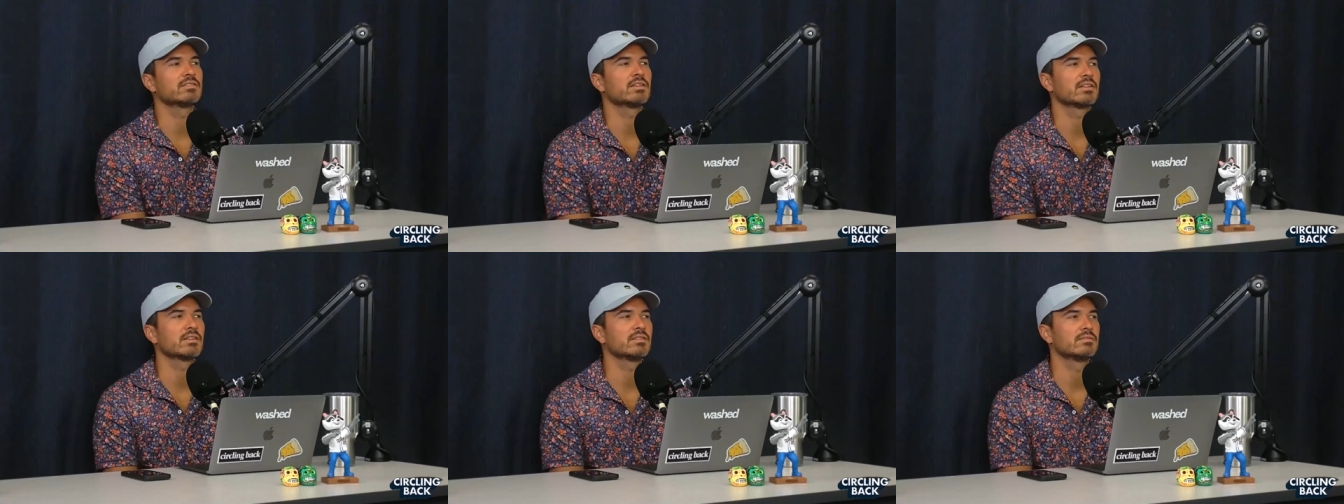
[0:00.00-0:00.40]

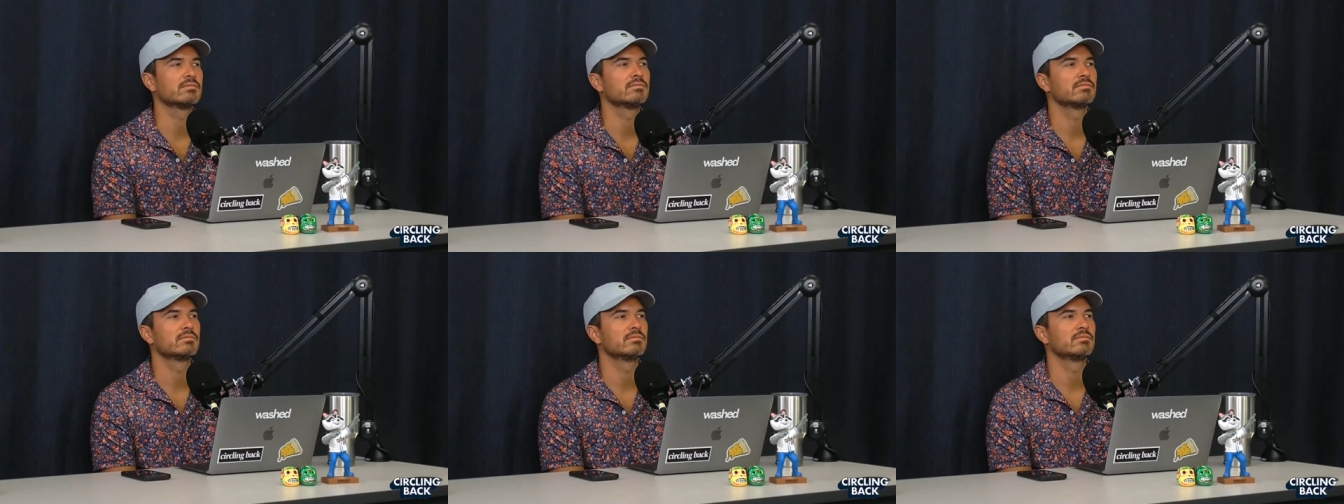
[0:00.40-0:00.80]
So much,
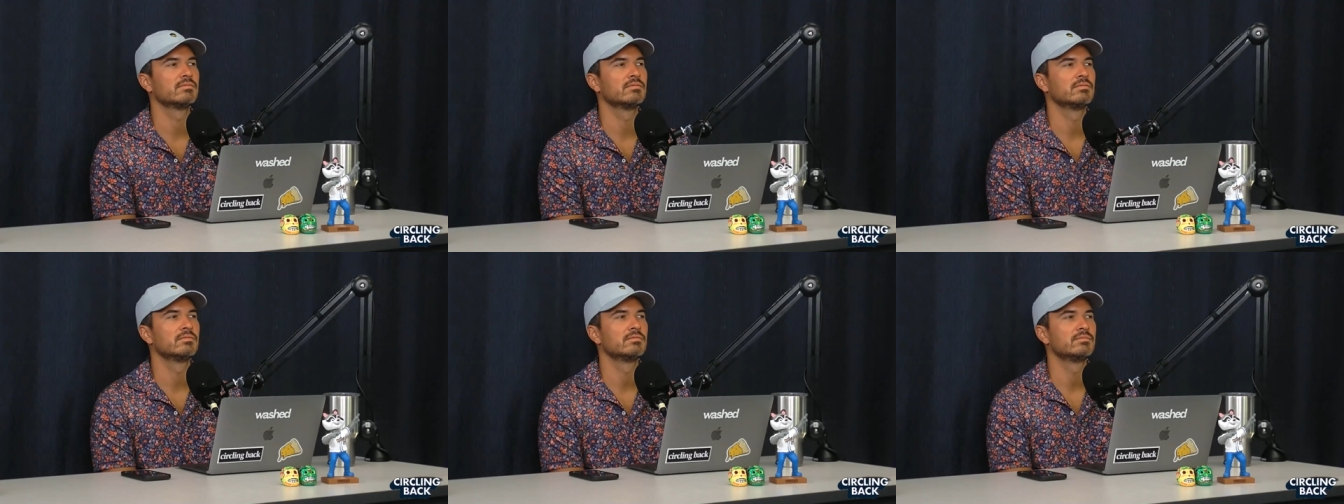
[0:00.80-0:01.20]
so much
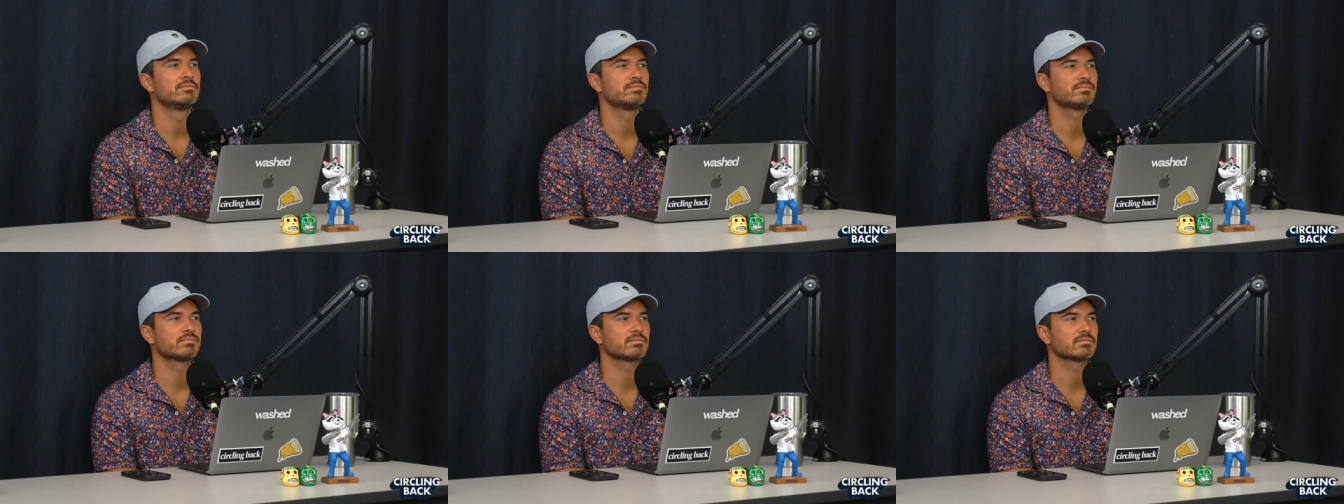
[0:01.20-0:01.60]
better than
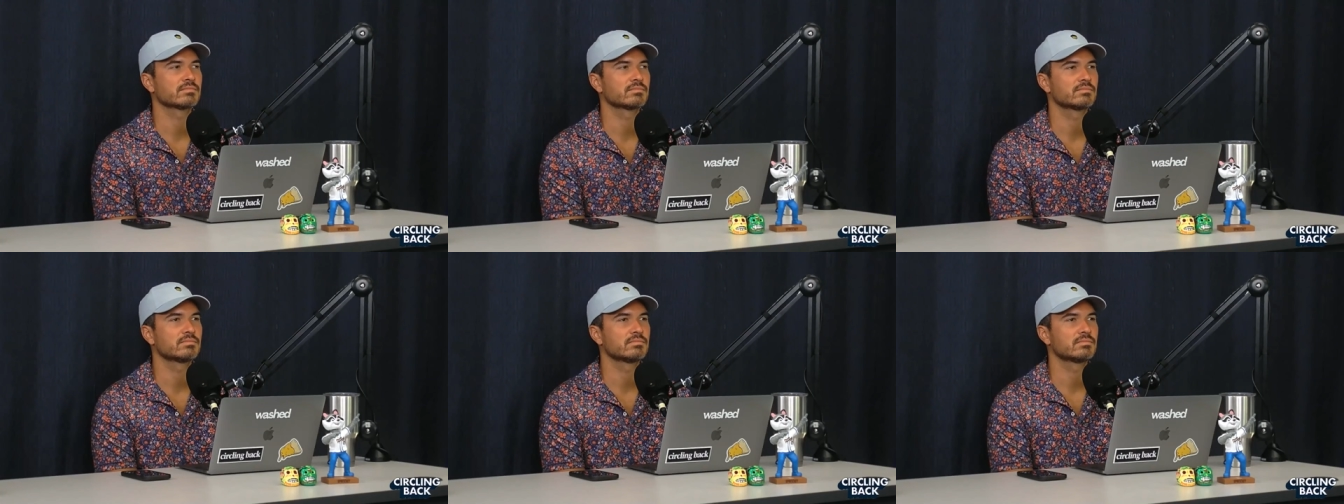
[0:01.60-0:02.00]
drinking like
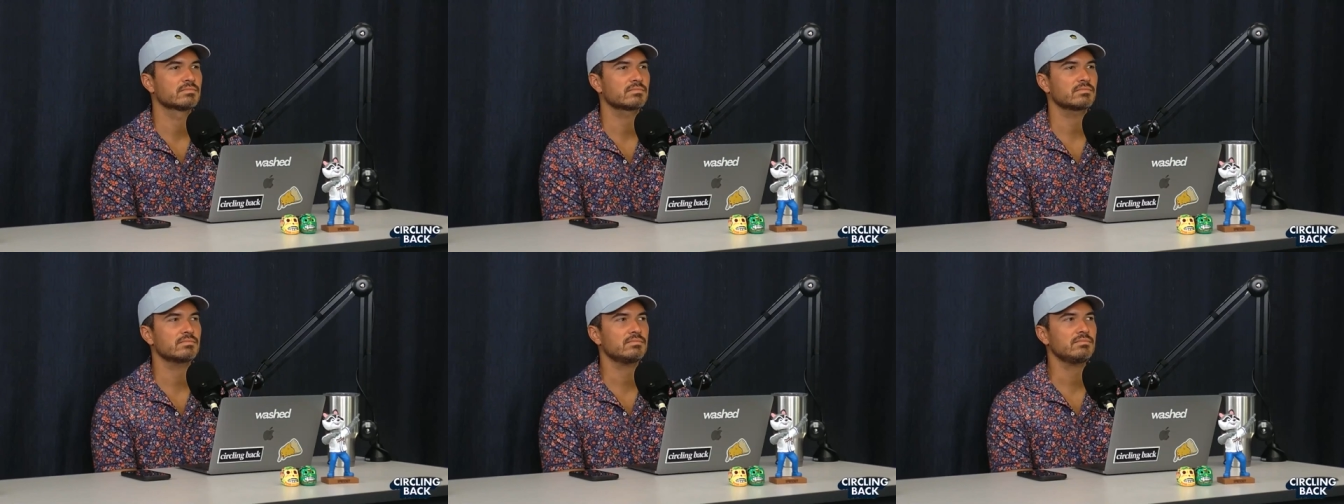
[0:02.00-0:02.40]
a, a
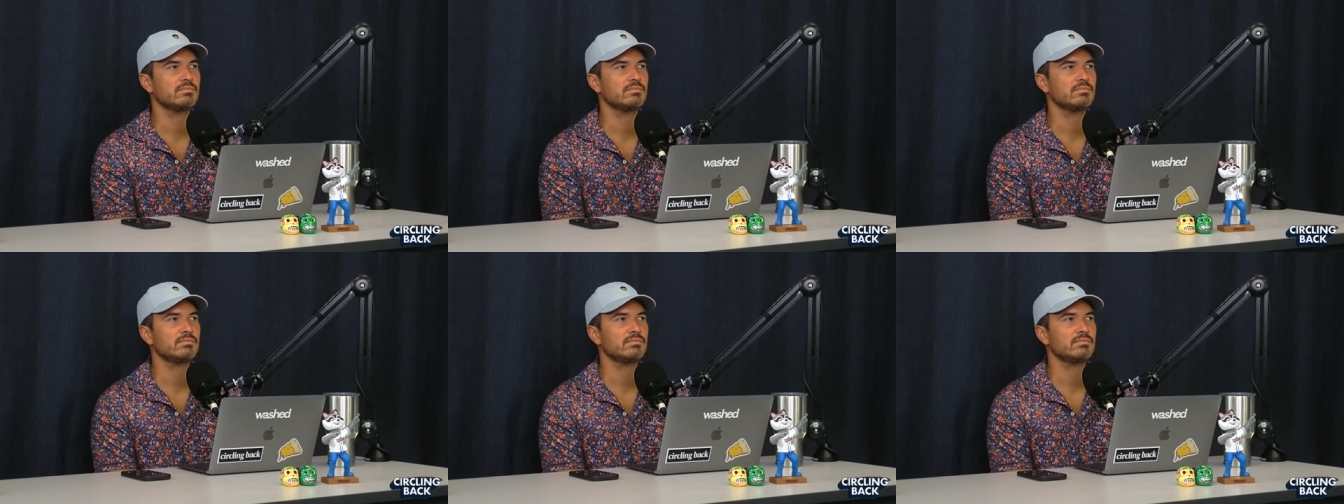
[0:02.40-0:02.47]
beer,